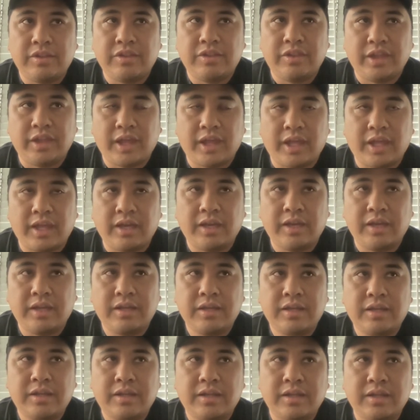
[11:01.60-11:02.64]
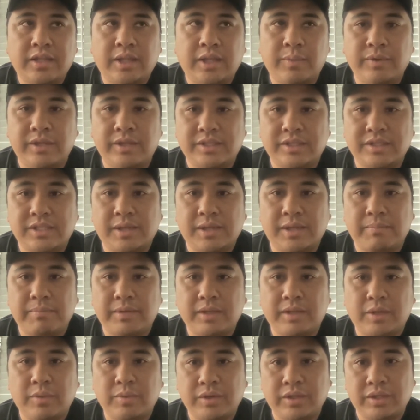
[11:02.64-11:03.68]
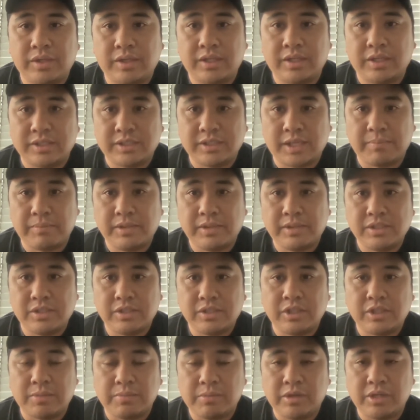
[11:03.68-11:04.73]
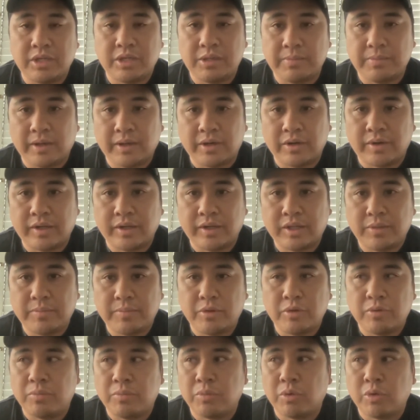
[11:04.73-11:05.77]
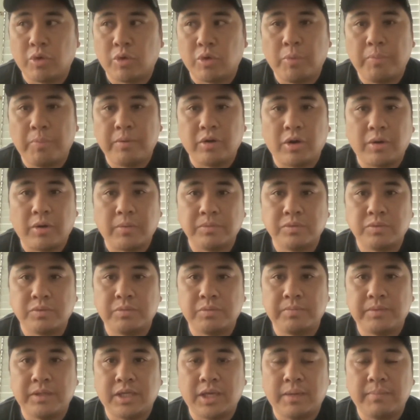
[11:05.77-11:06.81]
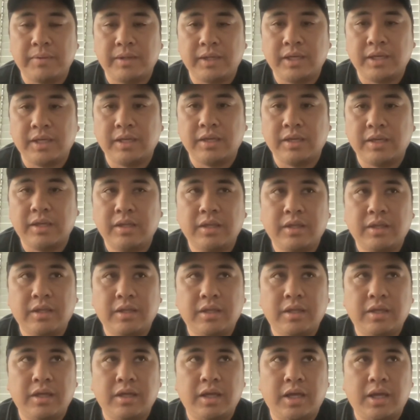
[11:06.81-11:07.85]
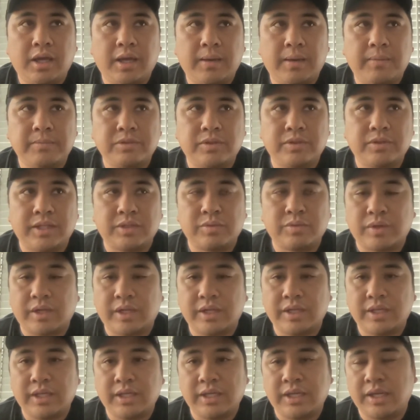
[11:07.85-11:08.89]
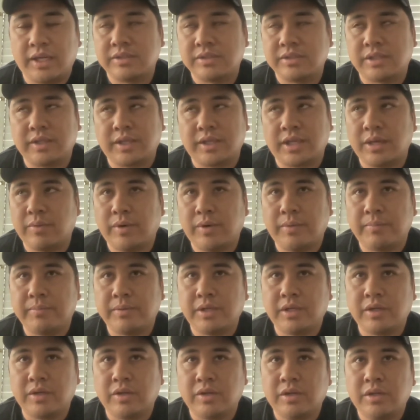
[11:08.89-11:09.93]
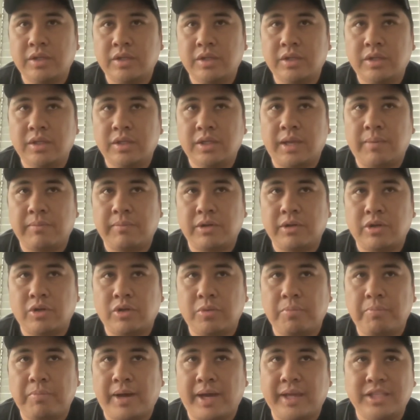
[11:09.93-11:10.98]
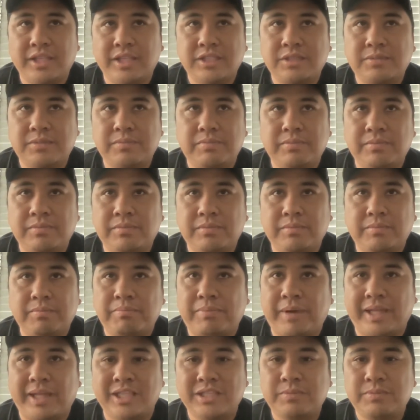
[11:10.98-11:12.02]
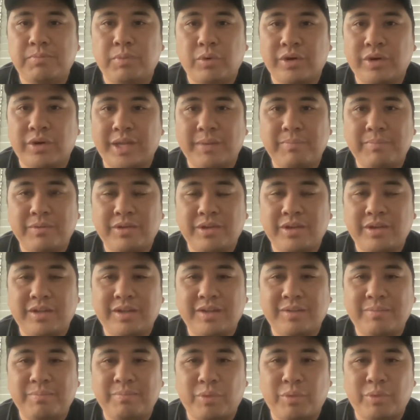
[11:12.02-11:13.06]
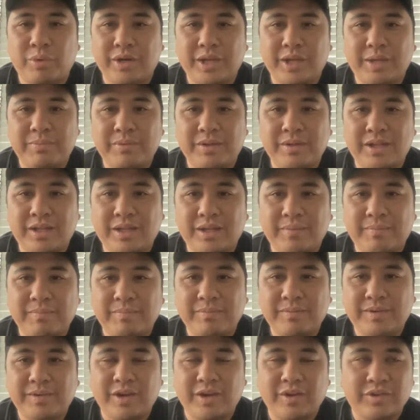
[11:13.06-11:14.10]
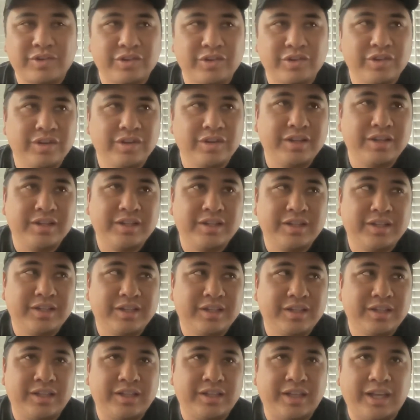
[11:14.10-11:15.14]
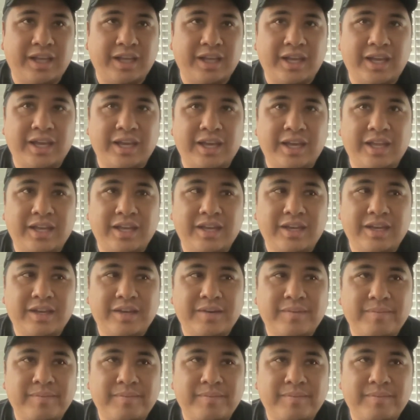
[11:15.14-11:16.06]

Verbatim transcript: then they would accept me. They would accept me into the community better, right? They'd be more open arms with me coming in. Um, so that's what I did. I was like, okay, well, I'm gonna I'm gonna go buy this buy this Bored Ape Bored Ape um, character, and